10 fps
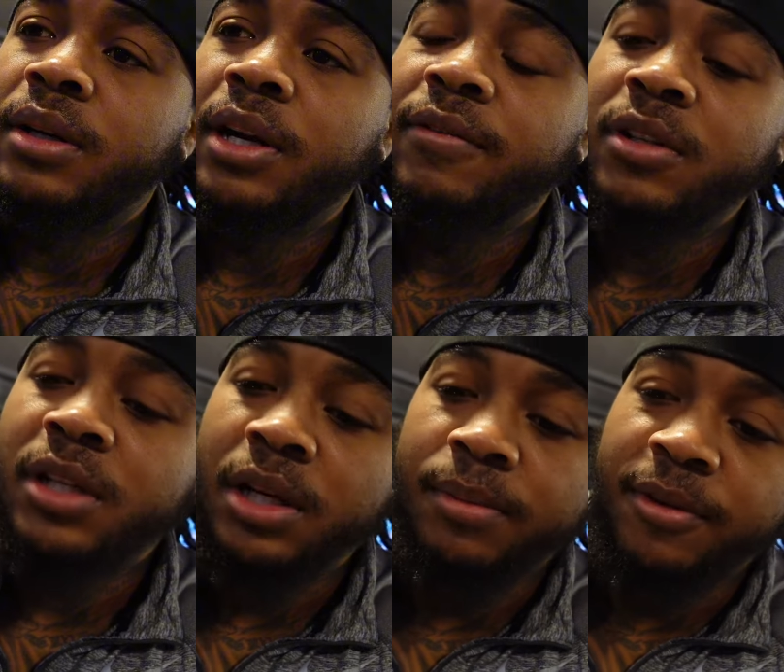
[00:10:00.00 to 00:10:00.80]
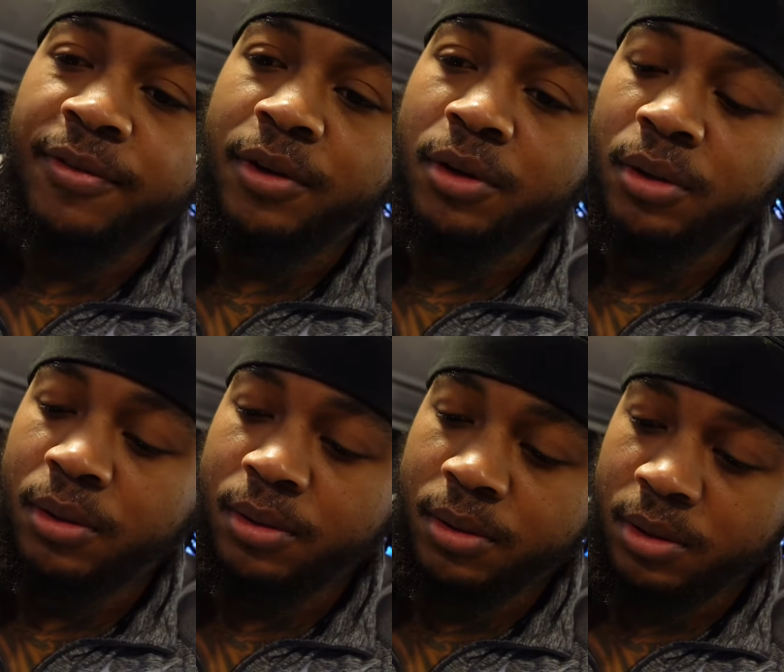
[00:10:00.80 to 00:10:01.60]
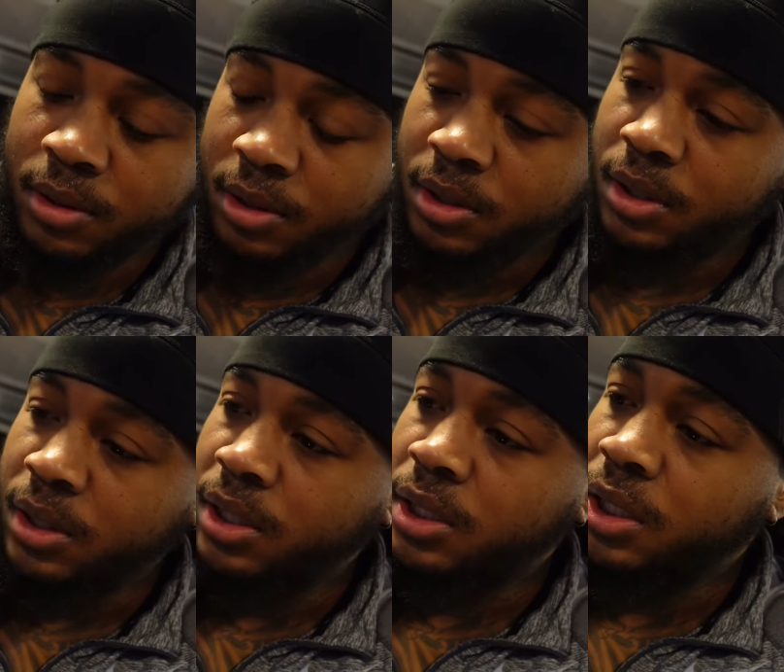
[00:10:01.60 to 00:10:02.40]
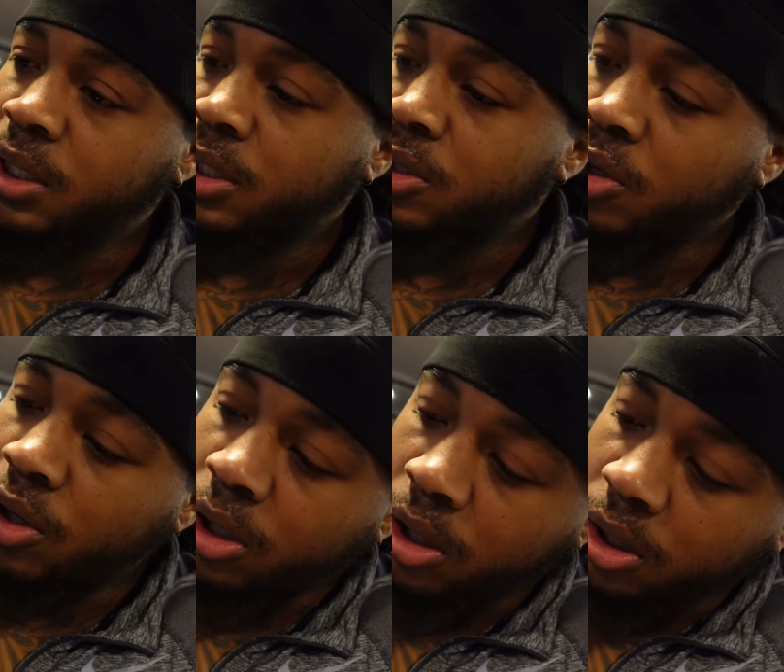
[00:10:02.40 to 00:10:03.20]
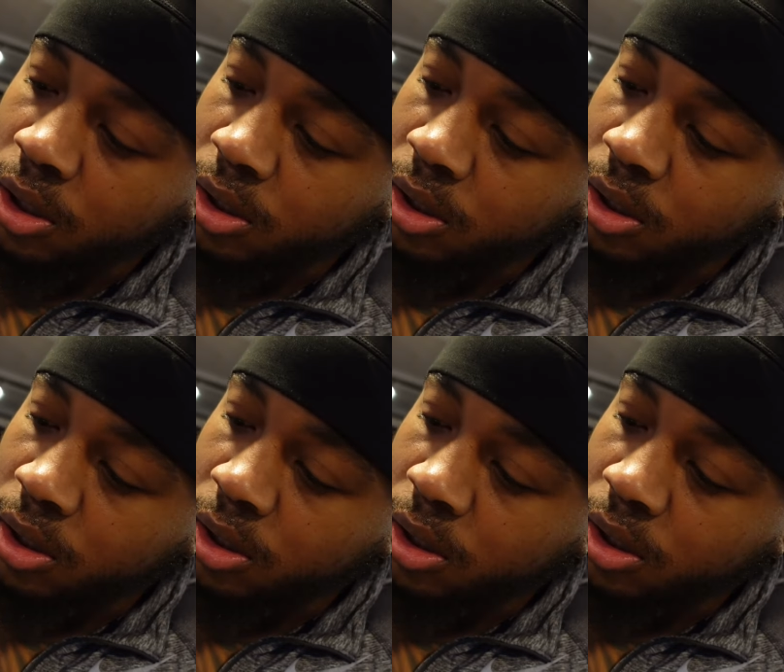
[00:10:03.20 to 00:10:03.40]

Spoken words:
never seen before. This shit is called